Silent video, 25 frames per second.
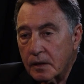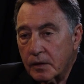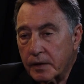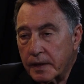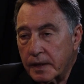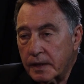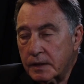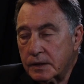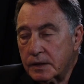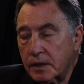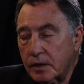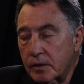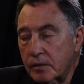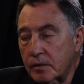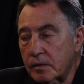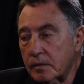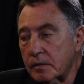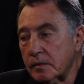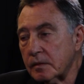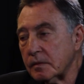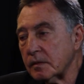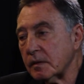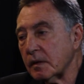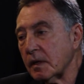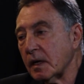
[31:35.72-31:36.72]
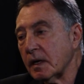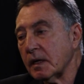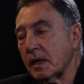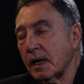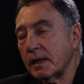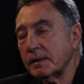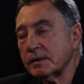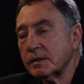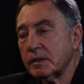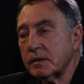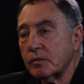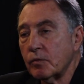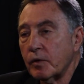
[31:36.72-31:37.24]
Okay, so
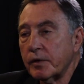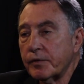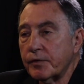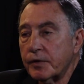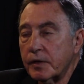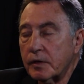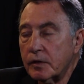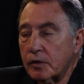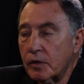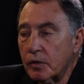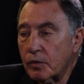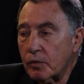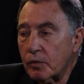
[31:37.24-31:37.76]
I'm still wondering,